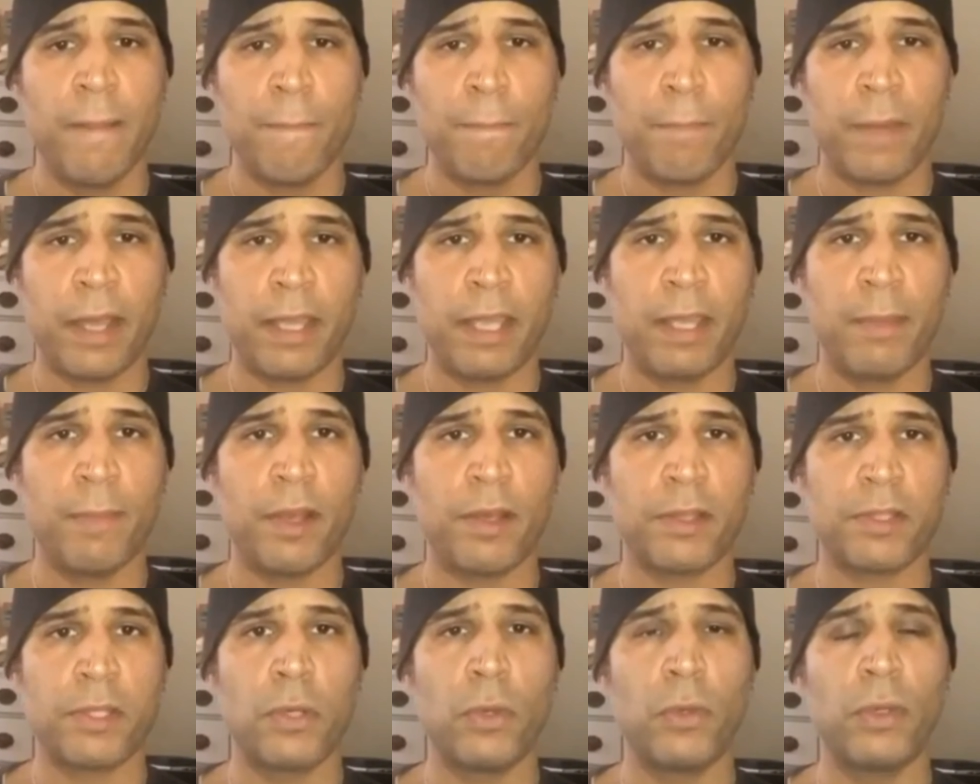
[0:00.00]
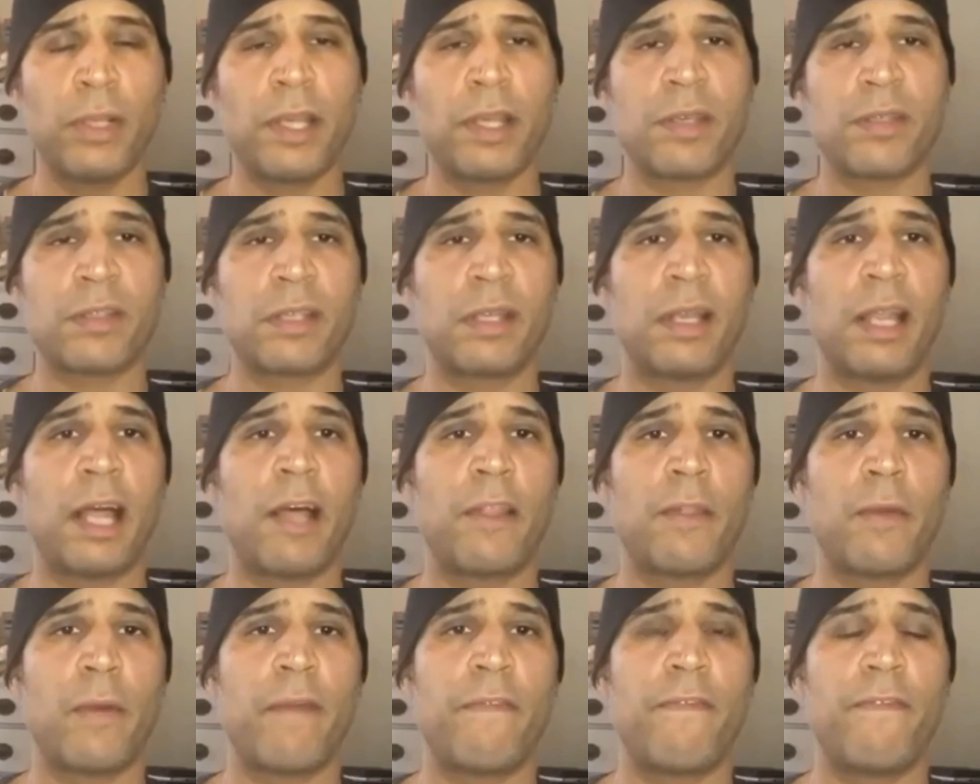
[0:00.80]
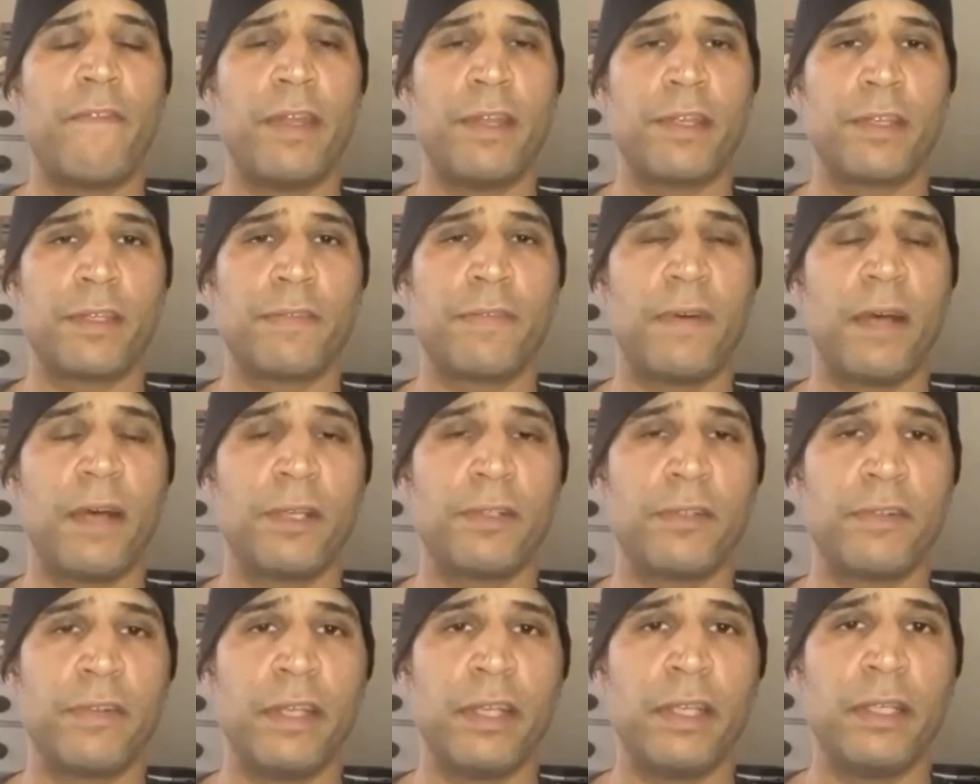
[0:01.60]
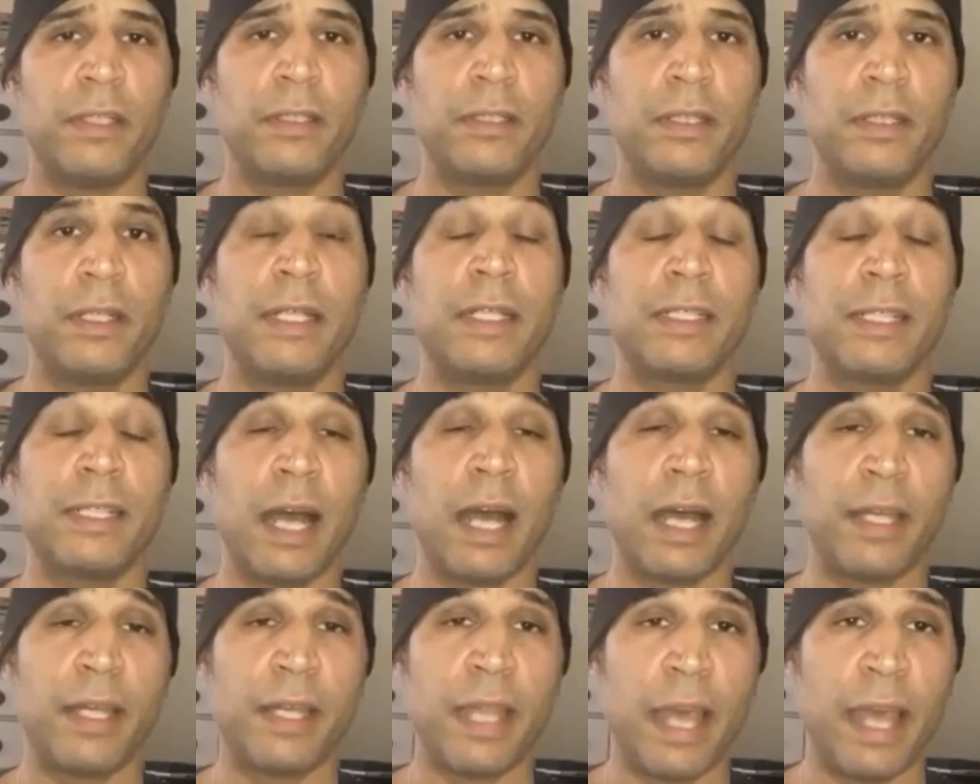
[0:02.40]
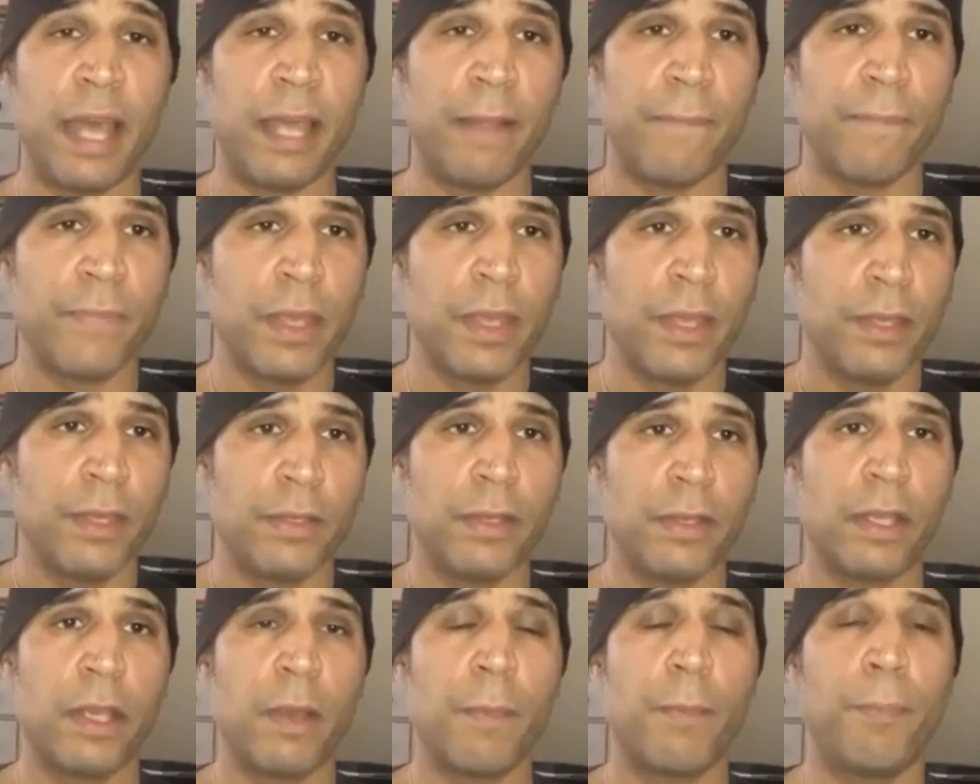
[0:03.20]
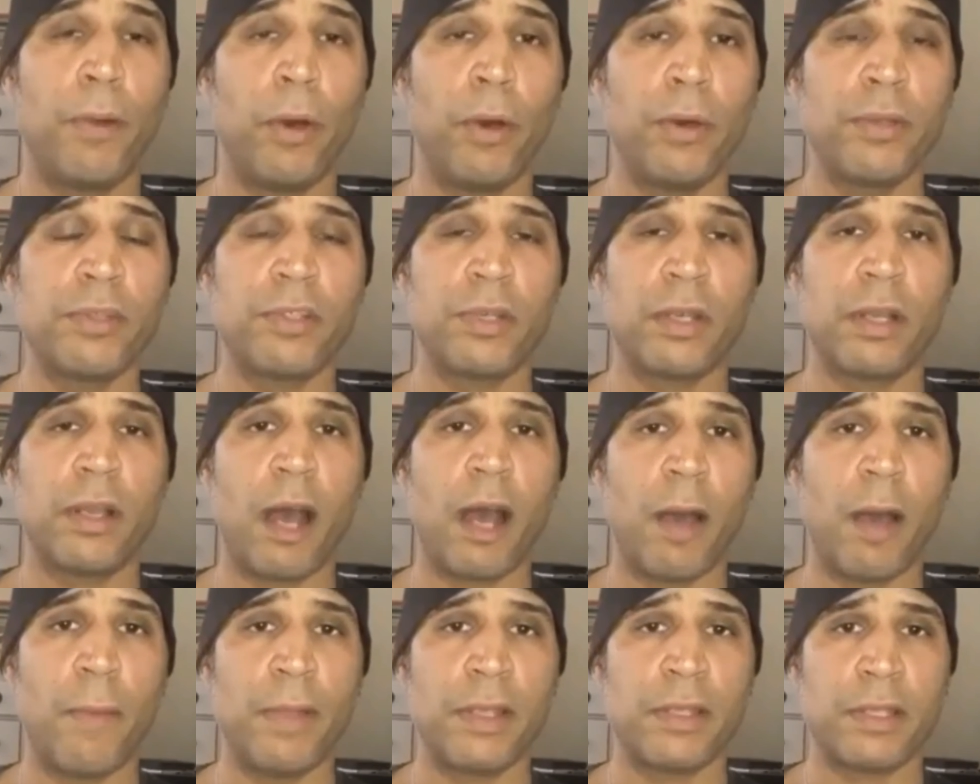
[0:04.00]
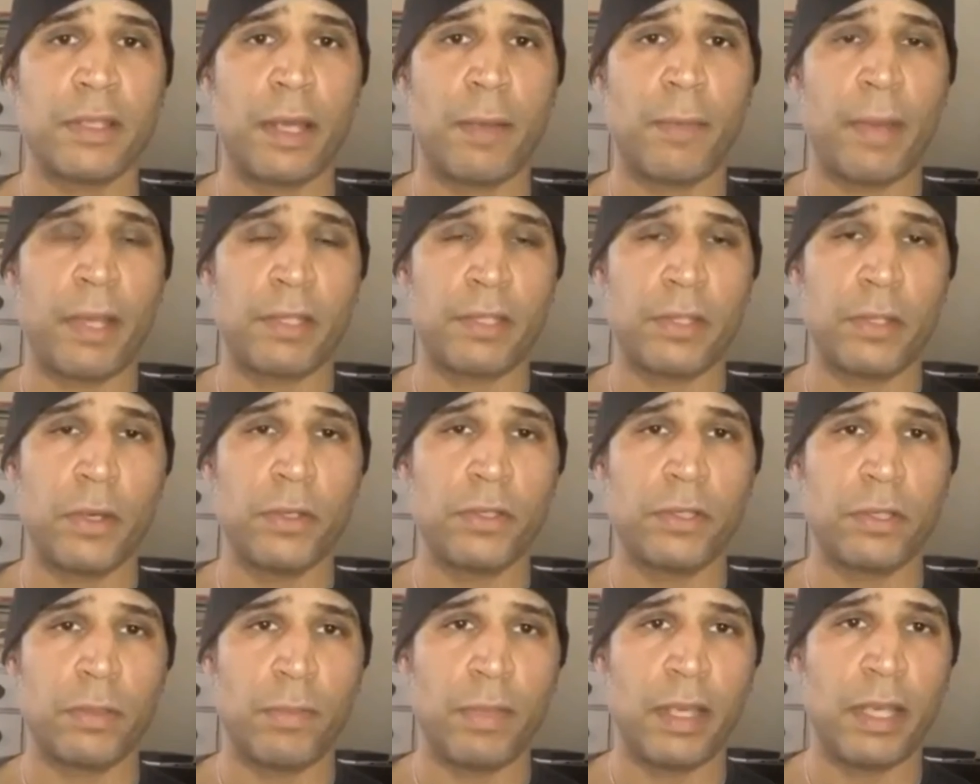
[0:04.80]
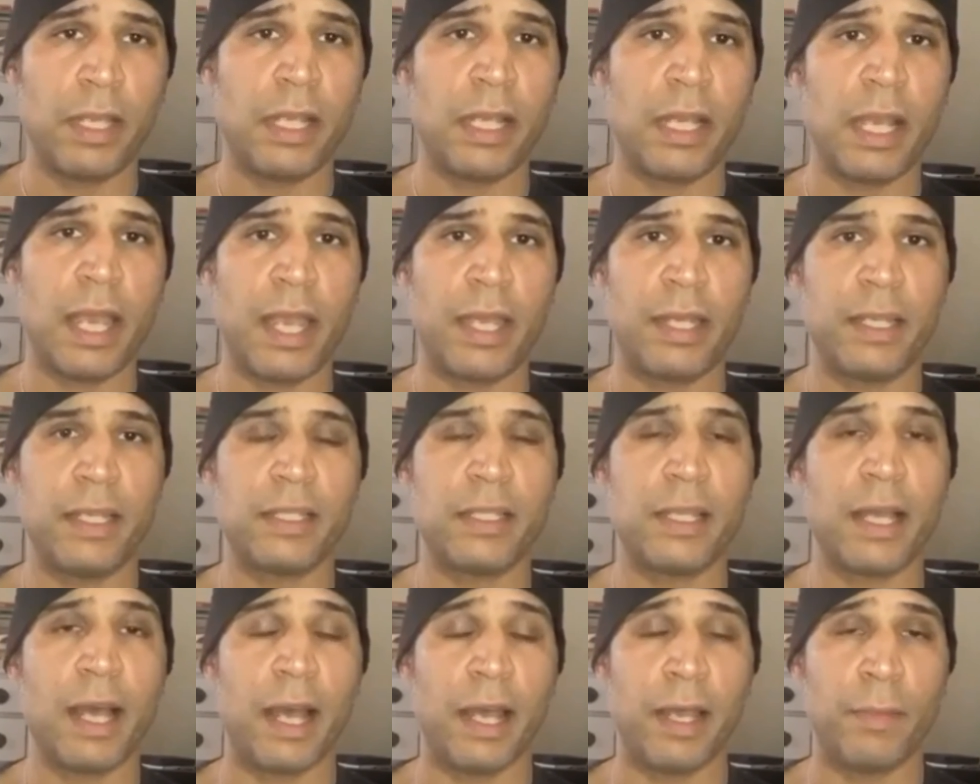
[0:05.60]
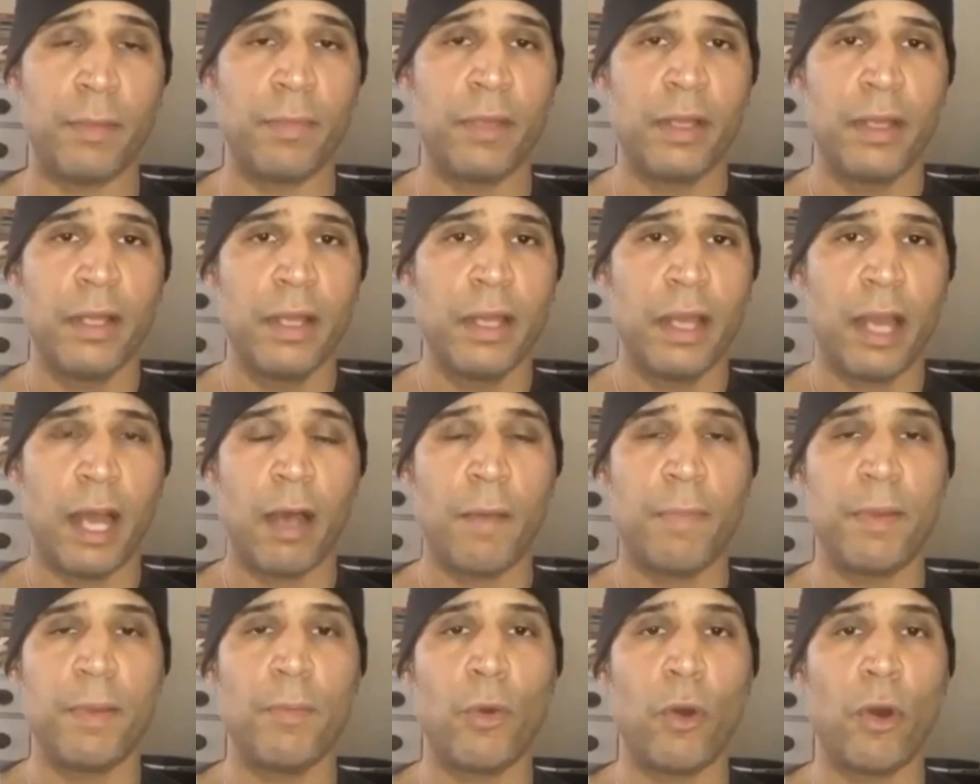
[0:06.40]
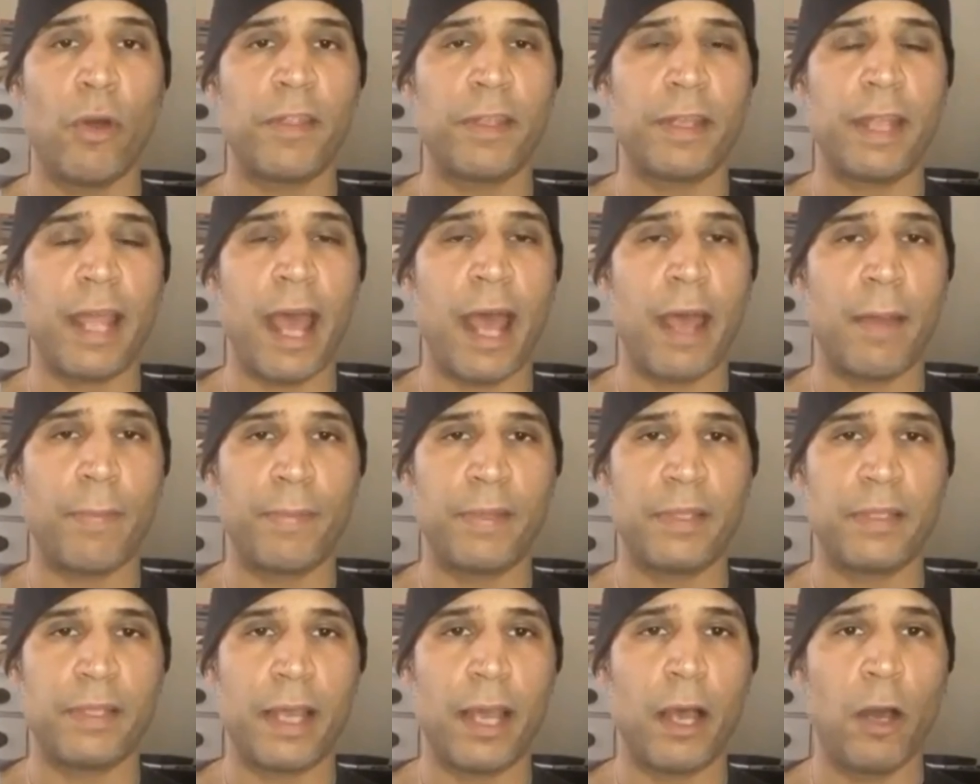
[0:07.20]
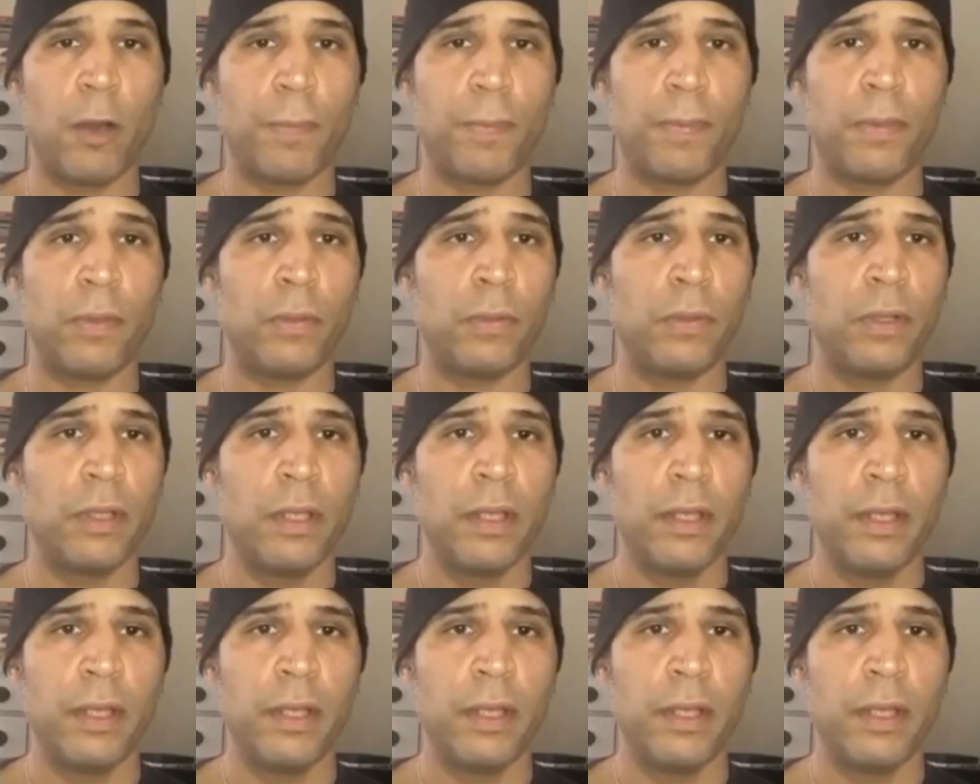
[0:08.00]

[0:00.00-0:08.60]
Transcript: My email is juliosalado@fitnessfoundry.net. You can post your comments on my social media anytime. I'll be more than happy to help you.